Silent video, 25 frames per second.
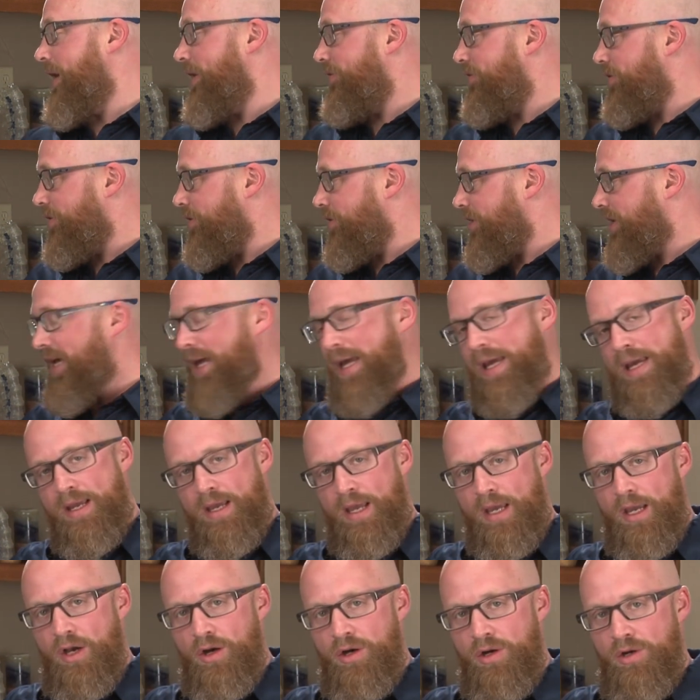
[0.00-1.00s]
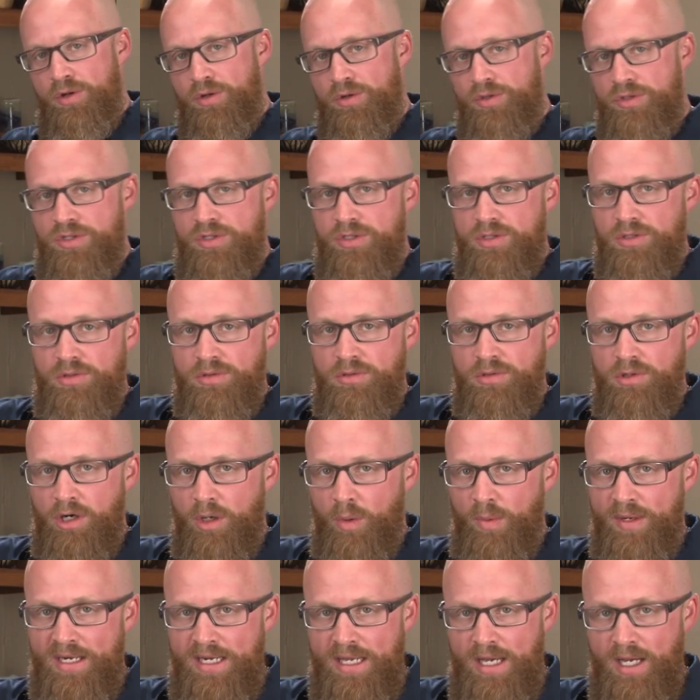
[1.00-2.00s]
ever kink a hose,
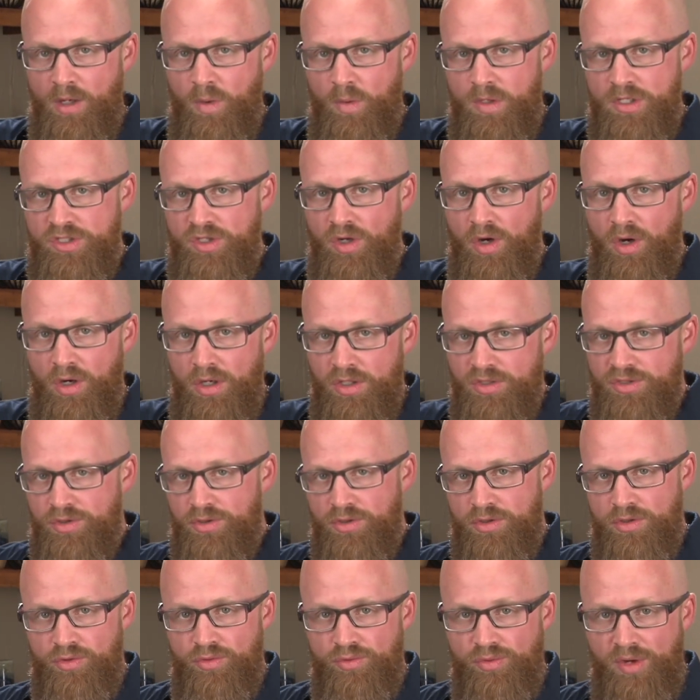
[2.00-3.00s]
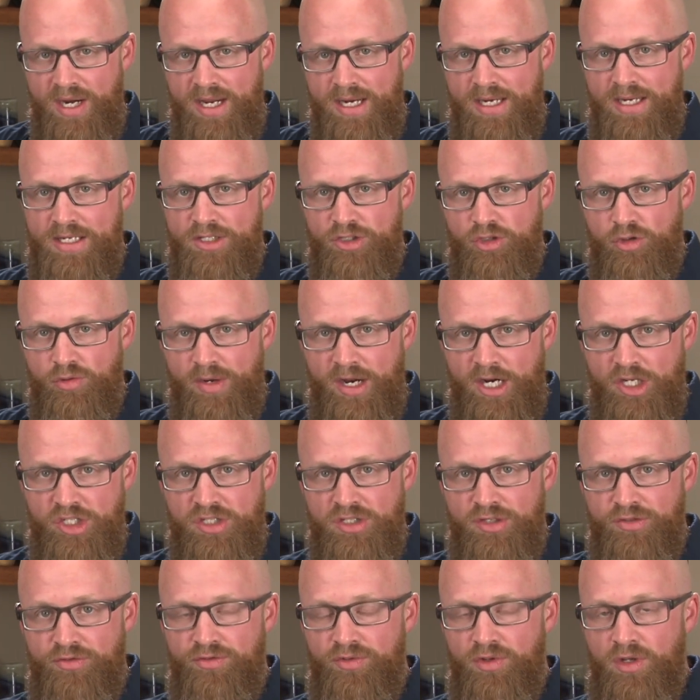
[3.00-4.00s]
are we not going to alter the rate and
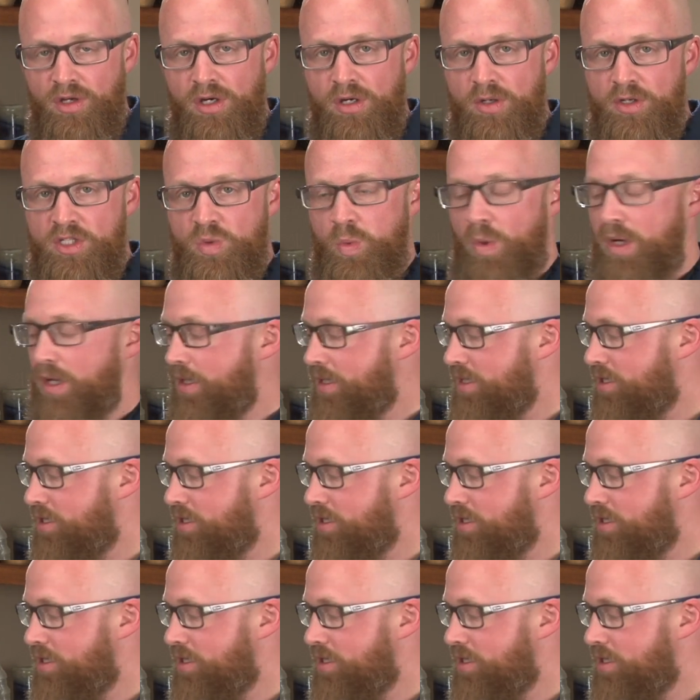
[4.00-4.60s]
direction of flow as well